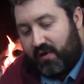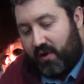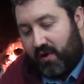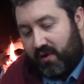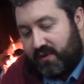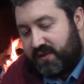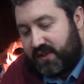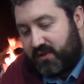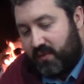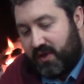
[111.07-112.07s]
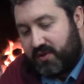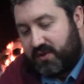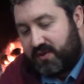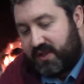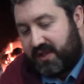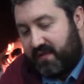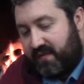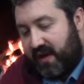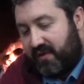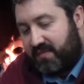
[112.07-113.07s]
of the hard situations
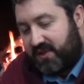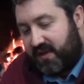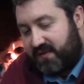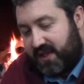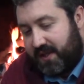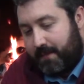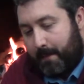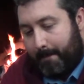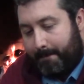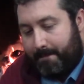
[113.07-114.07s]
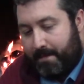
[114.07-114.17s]
that they found themselves in.